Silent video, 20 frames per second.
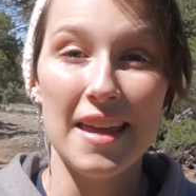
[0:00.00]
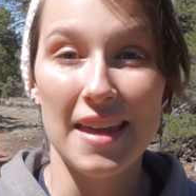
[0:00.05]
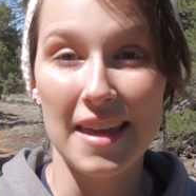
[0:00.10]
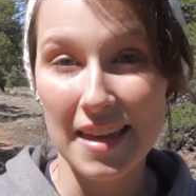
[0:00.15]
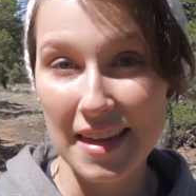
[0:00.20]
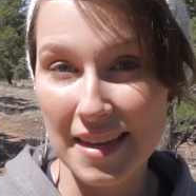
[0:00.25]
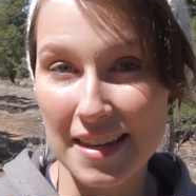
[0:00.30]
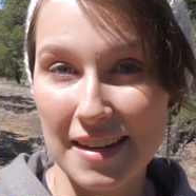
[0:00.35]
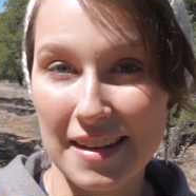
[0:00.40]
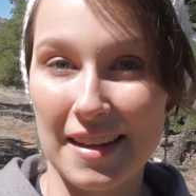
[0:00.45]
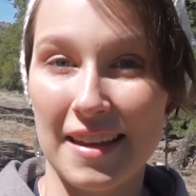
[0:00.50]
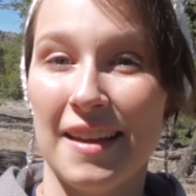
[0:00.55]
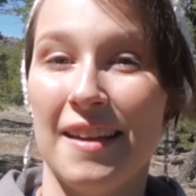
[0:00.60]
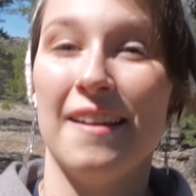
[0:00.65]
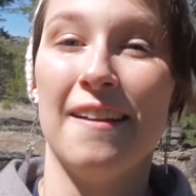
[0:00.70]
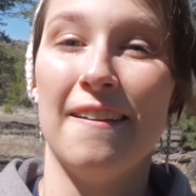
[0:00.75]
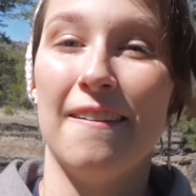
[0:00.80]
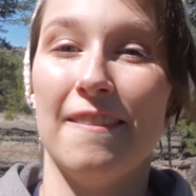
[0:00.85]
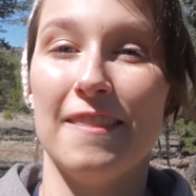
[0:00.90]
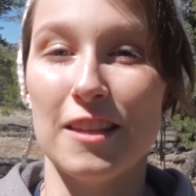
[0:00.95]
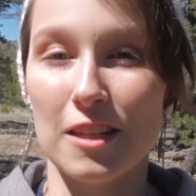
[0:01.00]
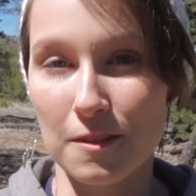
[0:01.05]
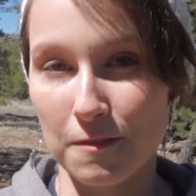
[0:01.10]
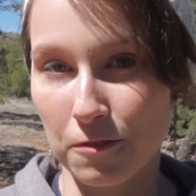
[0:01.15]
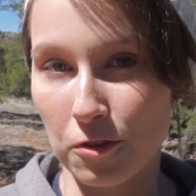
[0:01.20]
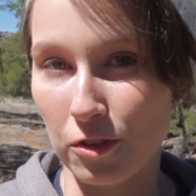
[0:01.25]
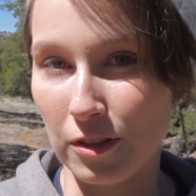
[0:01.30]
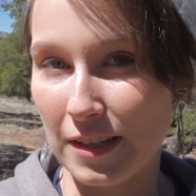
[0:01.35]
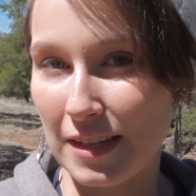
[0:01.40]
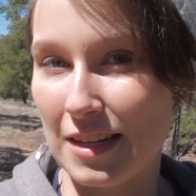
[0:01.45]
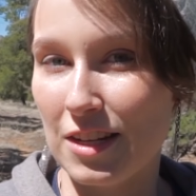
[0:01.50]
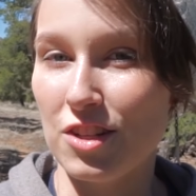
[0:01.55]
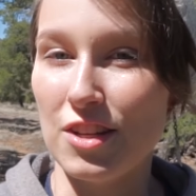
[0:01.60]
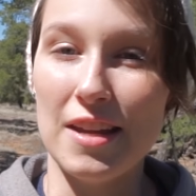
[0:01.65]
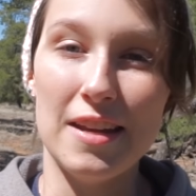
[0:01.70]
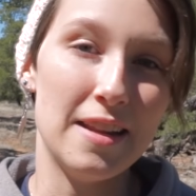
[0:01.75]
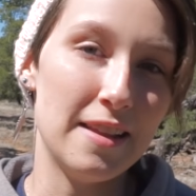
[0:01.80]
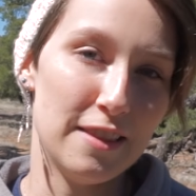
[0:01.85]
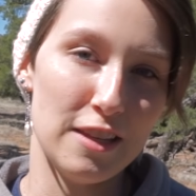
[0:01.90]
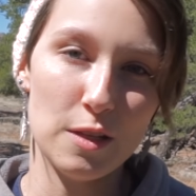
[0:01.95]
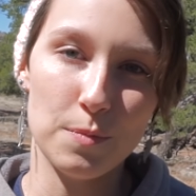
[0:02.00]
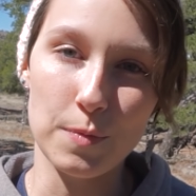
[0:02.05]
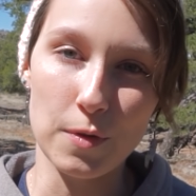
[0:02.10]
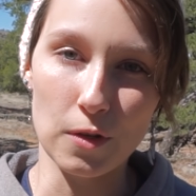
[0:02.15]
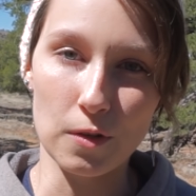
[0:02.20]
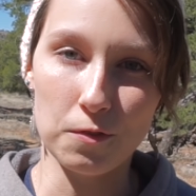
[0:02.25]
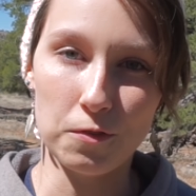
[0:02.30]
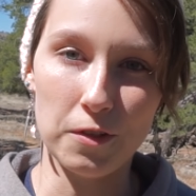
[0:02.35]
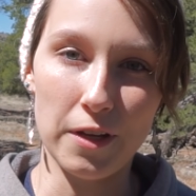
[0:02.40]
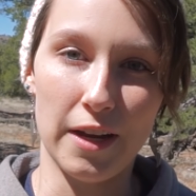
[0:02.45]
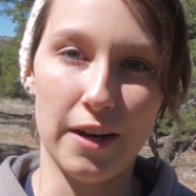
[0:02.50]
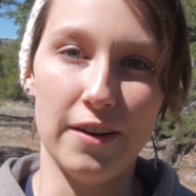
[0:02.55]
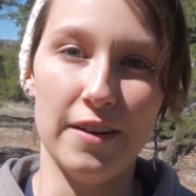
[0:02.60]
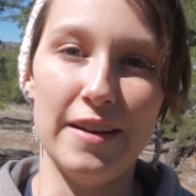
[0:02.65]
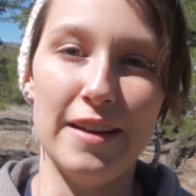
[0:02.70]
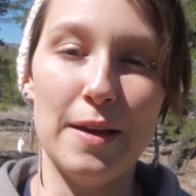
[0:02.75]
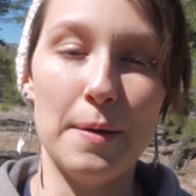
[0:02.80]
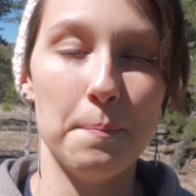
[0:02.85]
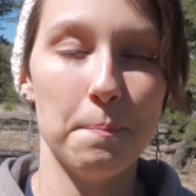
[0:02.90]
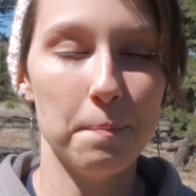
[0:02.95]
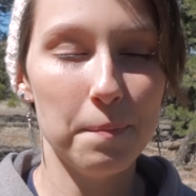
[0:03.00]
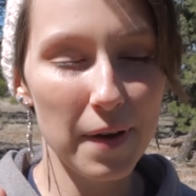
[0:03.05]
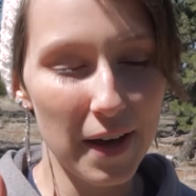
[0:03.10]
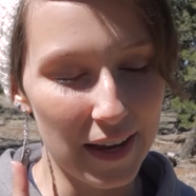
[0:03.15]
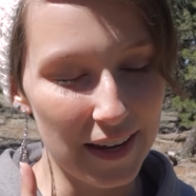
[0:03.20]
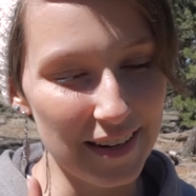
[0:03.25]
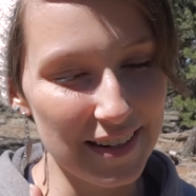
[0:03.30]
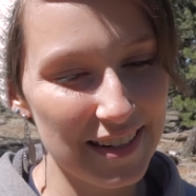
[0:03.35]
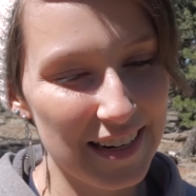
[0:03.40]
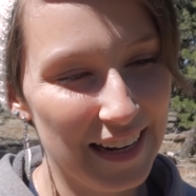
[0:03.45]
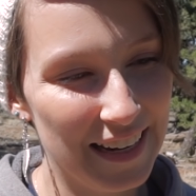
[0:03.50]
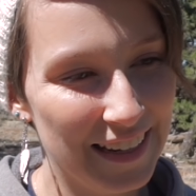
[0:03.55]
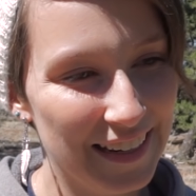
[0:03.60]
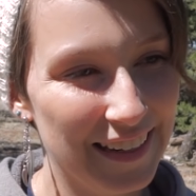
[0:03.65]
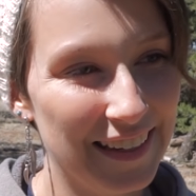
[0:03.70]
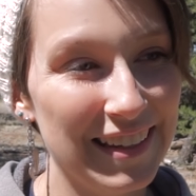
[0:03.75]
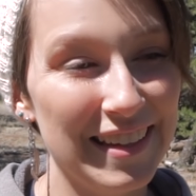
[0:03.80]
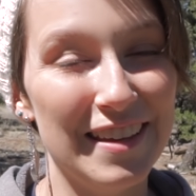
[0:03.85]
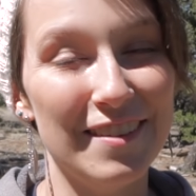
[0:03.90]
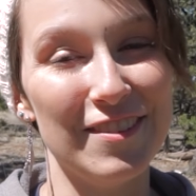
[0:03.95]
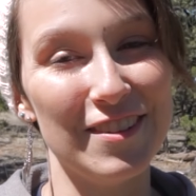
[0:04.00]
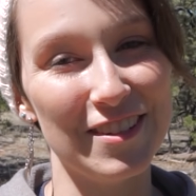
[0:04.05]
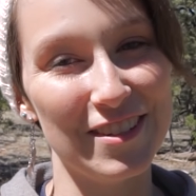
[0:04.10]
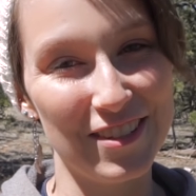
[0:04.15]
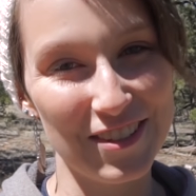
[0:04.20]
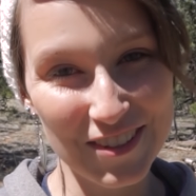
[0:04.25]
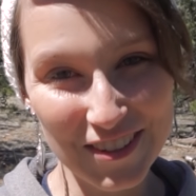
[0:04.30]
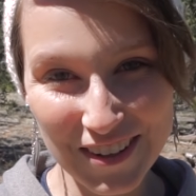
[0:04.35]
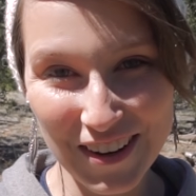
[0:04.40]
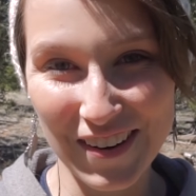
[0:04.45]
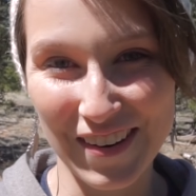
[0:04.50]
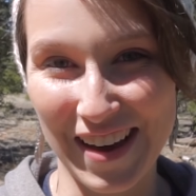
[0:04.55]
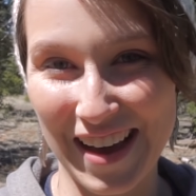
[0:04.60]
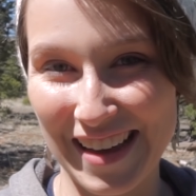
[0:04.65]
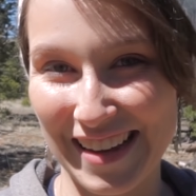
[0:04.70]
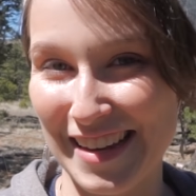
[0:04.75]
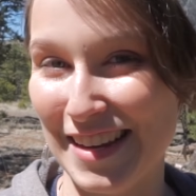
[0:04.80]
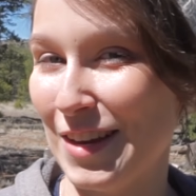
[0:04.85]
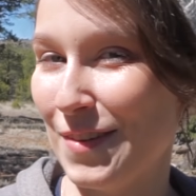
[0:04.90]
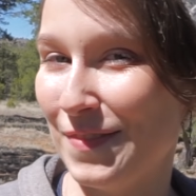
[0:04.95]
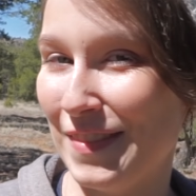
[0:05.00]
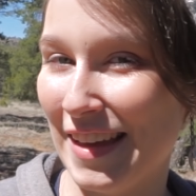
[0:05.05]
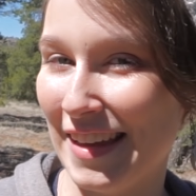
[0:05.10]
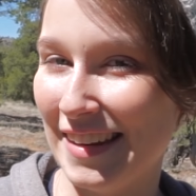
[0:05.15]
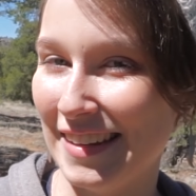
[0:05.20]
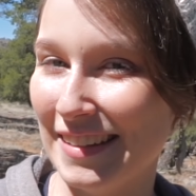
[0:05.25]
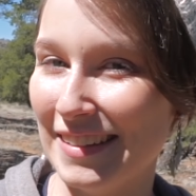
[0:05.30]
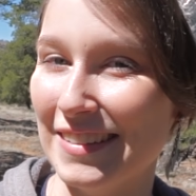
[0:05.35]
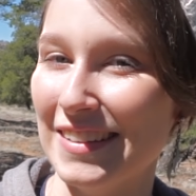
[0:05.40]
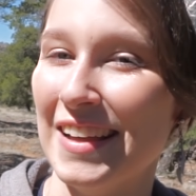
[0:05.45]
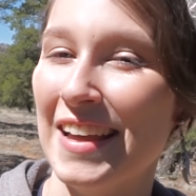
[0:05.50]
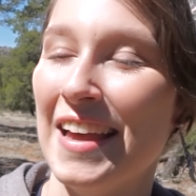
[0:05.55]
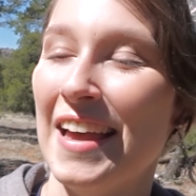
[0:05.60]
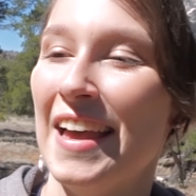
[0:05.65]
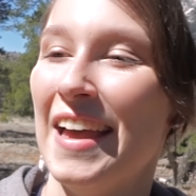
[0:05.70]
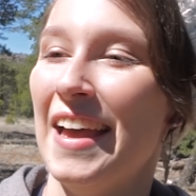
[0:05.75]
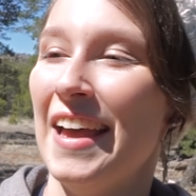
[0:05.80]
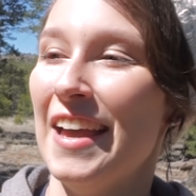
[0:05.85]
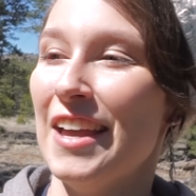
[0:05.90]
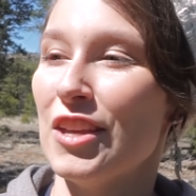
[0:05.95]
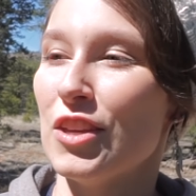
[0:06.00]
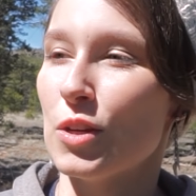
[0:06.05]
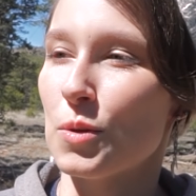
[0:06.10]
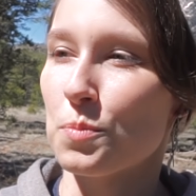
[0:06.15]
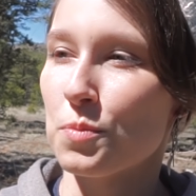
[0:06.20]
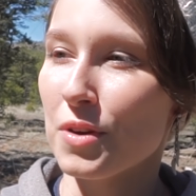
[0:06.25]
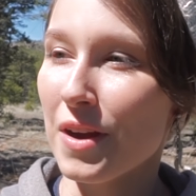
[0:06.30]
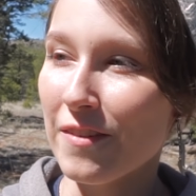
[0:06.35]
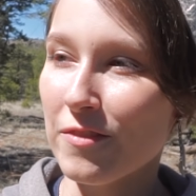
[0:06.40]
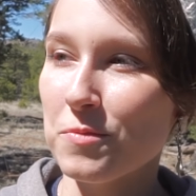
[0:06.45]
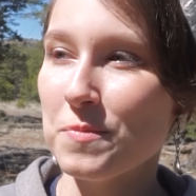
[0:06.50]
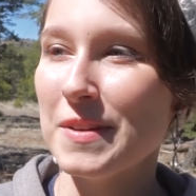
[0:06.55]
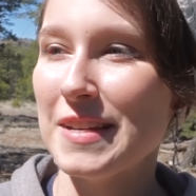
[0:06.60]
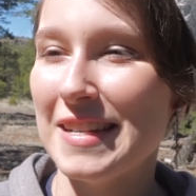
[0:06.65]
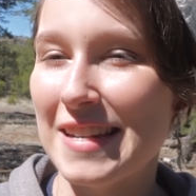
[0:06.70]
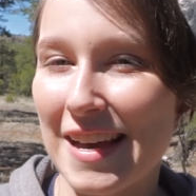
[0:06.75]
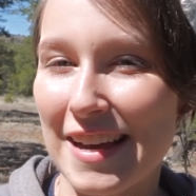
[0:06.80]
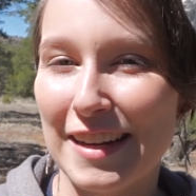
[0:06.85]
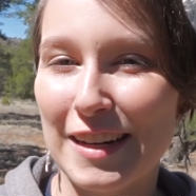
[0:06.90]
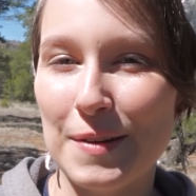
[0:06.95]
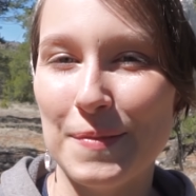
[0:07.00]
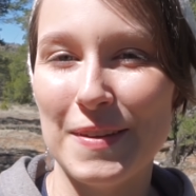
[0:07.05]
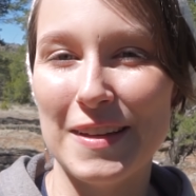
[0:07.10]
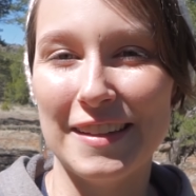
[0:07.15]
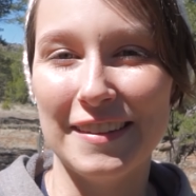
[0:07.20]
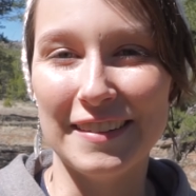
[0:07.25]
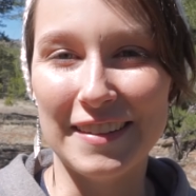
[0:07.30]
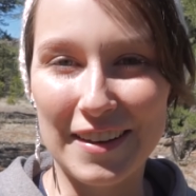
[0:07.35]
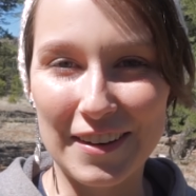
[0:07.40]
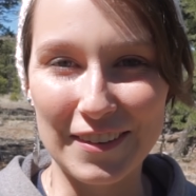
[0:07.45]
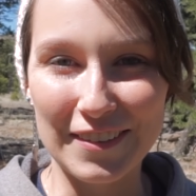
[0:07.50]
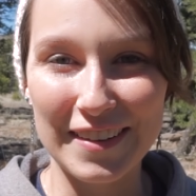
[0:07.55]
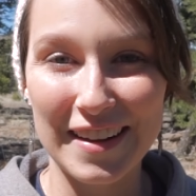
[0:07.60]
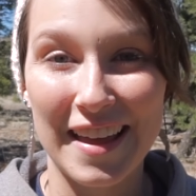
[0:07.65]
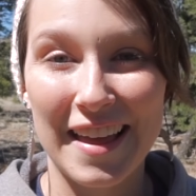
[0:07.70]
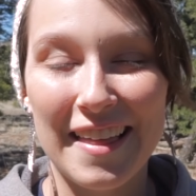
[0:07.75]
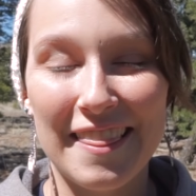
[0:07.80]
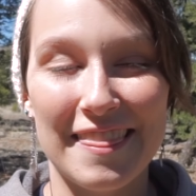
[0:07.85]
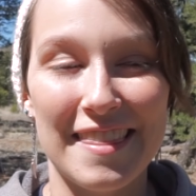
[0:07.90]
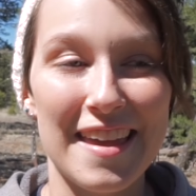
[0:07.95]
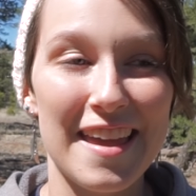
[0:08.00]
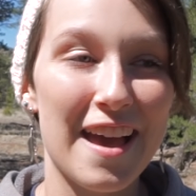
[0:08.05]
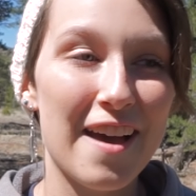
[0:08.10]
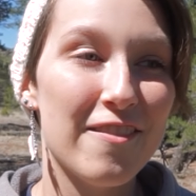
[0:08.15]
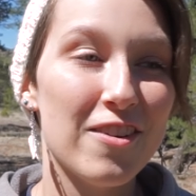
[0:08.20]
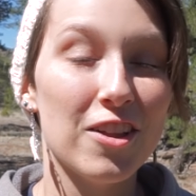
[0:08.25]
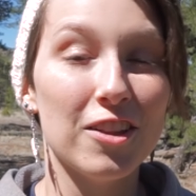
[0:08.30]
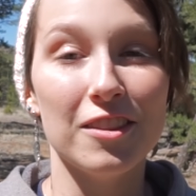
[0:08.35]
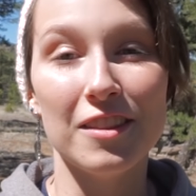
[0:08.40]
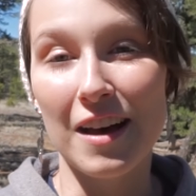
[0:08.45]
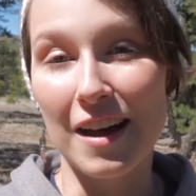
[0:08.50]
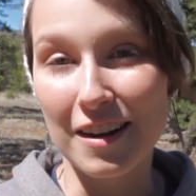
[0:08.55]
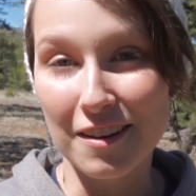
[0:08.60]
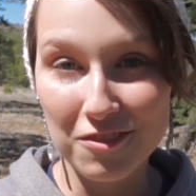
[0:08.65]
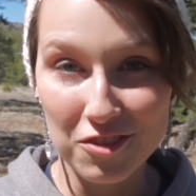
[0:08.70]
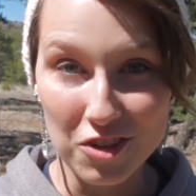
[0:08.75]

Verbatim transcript: in this foliage and in this beautiful area. But if you do go hiking up that hill, you're probably not going to be alone. They have a lot